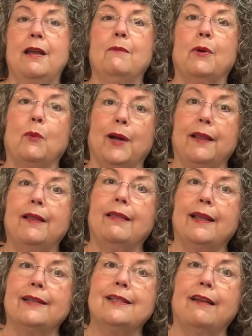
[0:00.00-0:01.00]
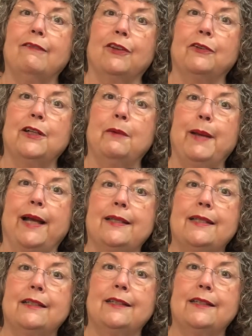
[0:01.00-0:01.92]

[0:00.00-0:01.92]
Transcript: But one of the things I've learned about